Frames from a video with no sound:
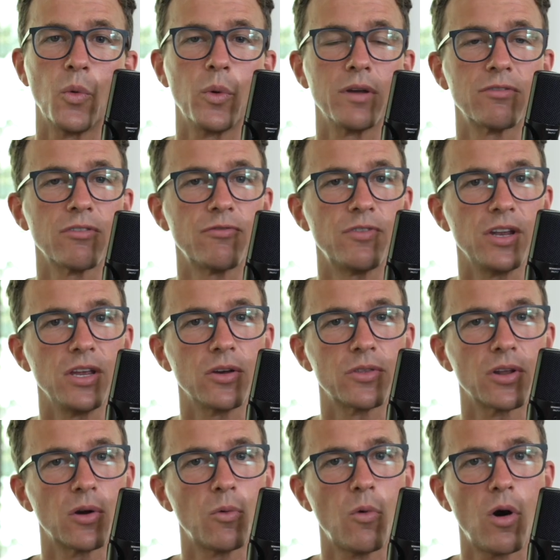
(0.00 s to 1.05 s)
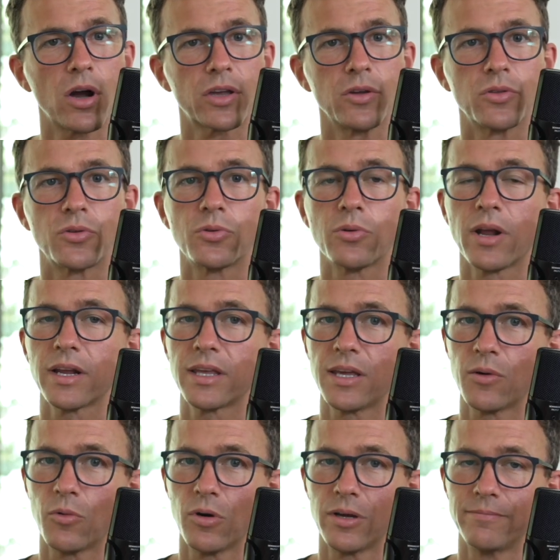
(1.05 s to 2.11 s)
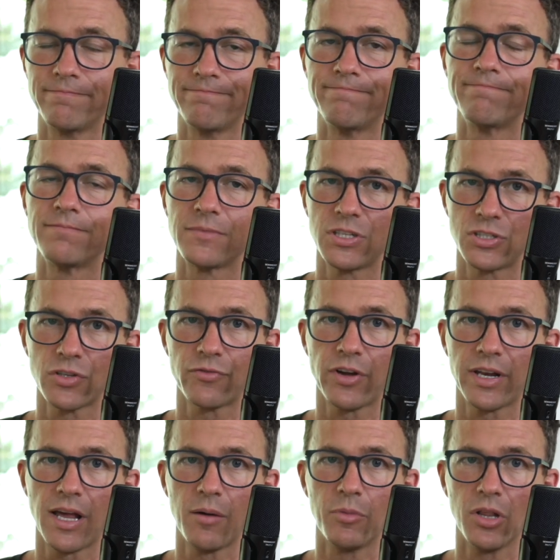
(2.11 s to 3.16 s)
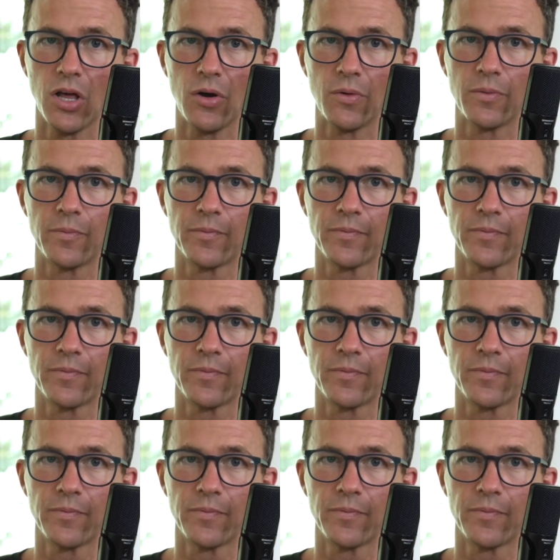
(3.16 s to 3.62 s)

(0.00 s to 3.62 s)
We have a video that'll walk you through how to get one that you'll find down below.